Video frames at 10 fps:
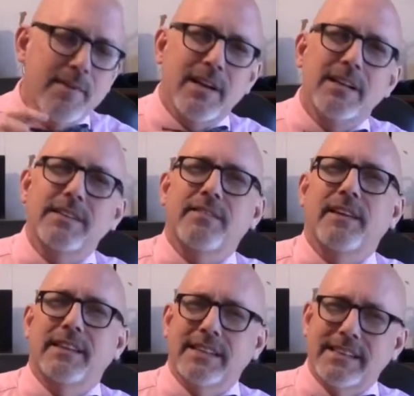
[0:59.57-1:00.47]
kinds of
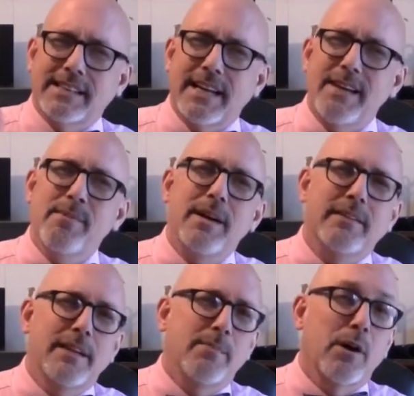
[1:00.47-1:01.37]
things, that same
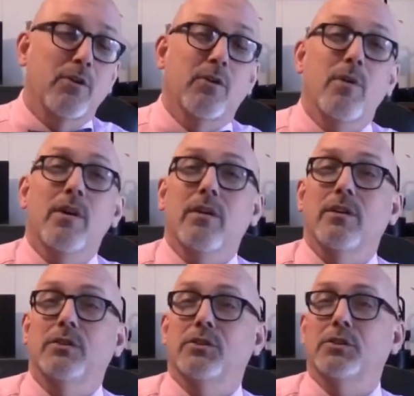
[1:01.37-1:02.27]
idea about growing
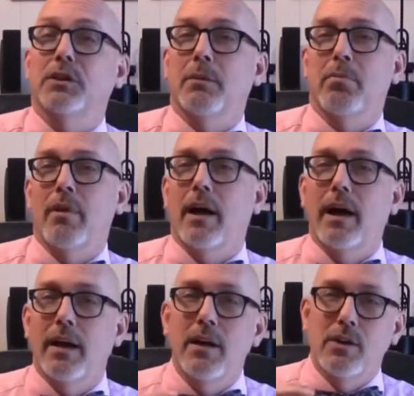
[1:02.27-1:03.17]
closer, should
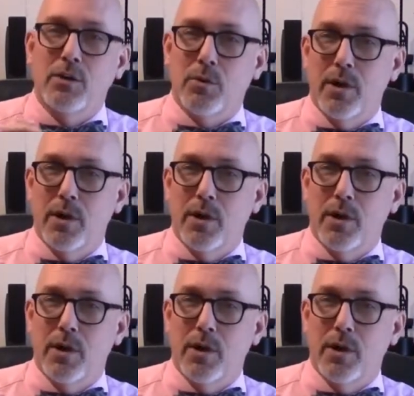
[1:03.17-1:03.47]
apply to our